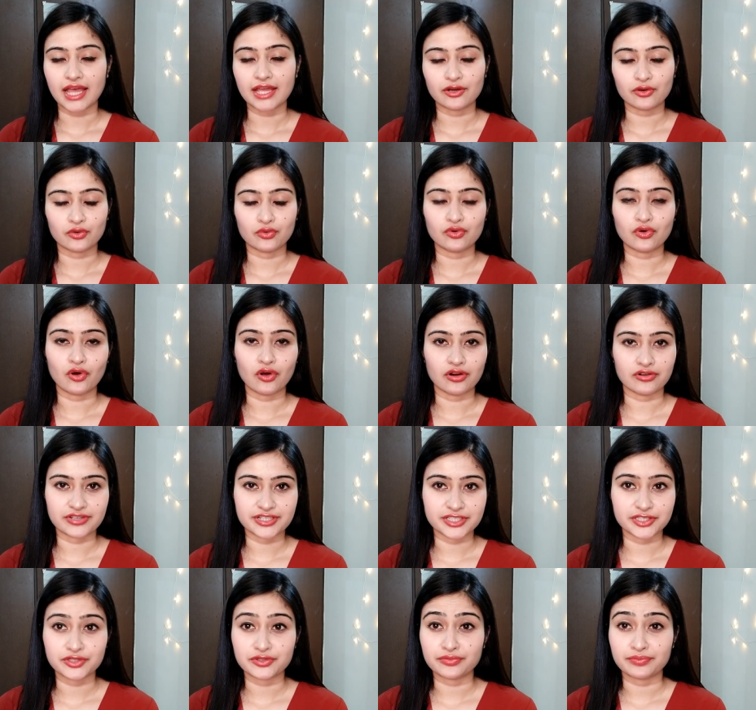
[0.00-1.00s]
I know
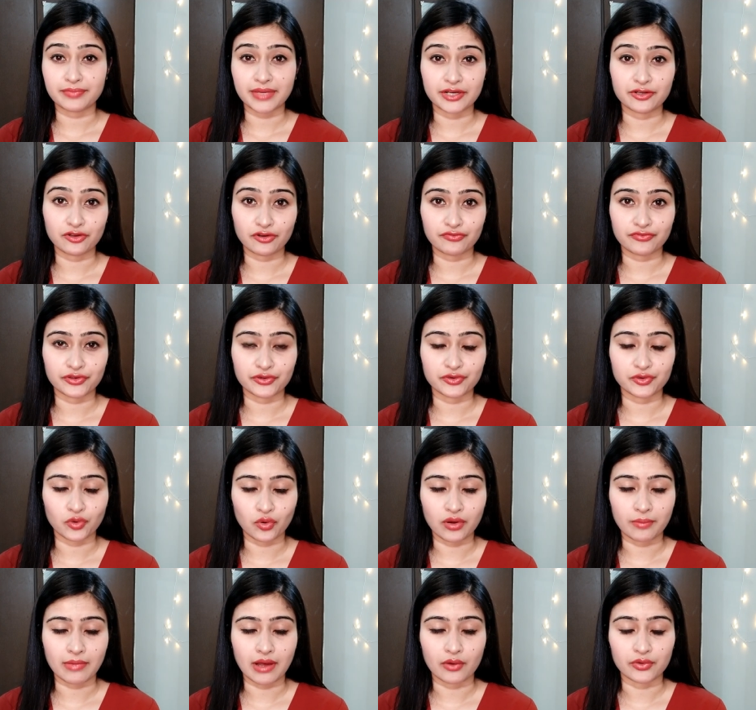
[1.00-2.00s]
already many of you
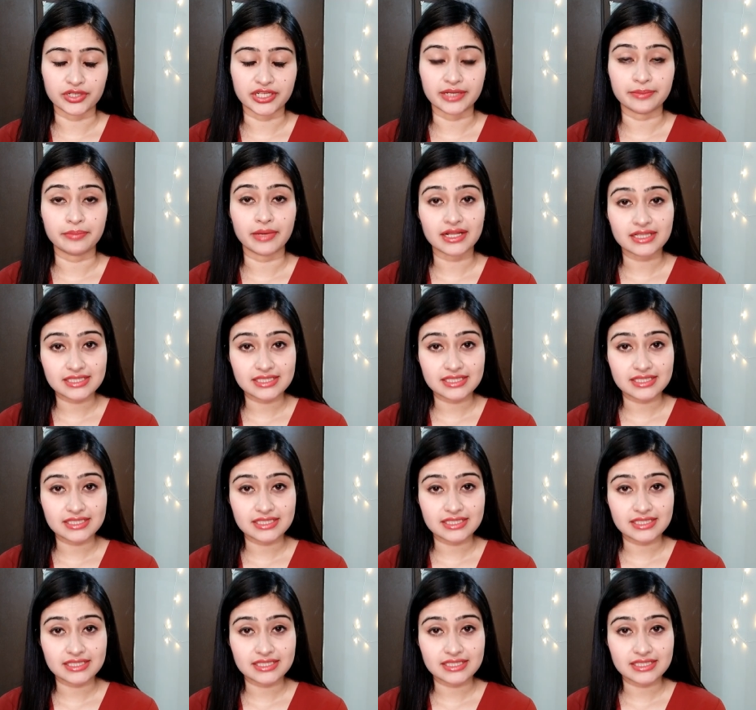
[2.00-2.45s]
know about it,